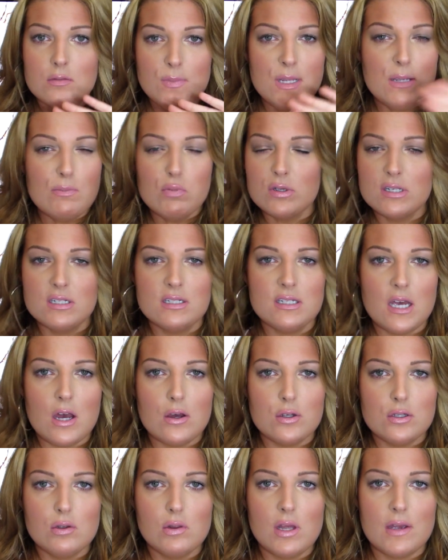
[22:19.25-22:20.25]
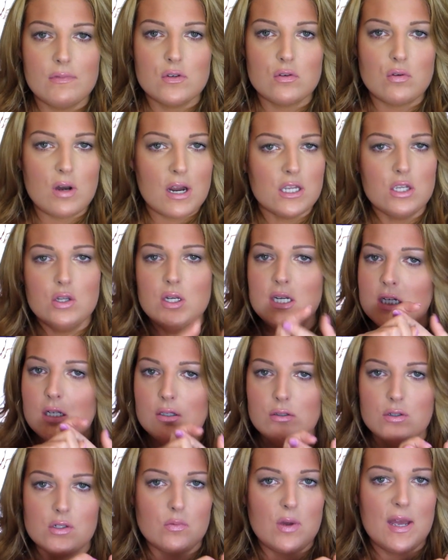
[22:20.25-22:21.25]
People can tell you left and right, you need to
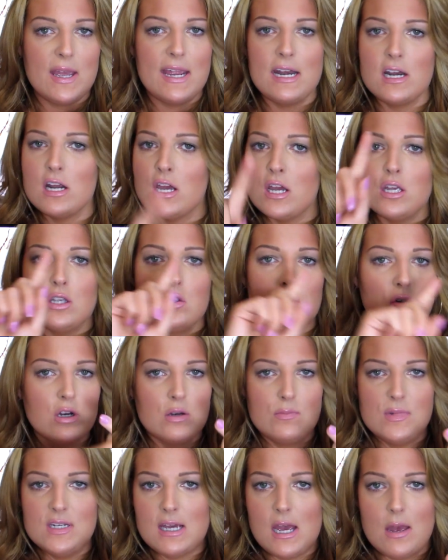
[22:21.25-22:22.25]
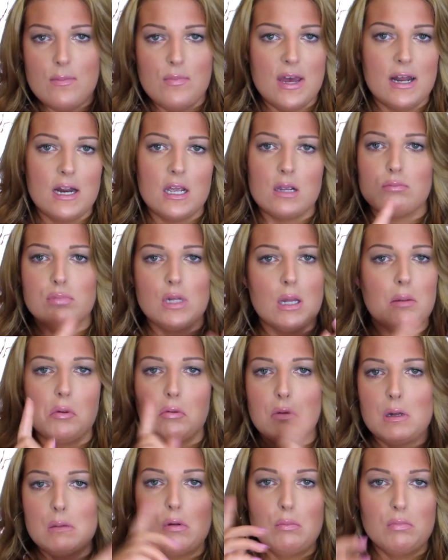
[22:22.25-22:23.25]
lose weight, you're going to be diabetic, blah,
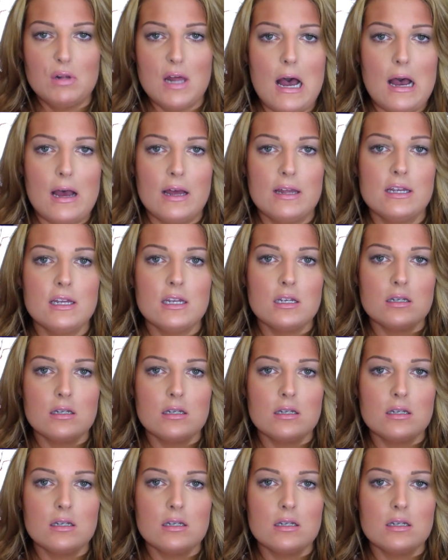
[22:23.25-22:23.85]
blah, blah, blah, blah.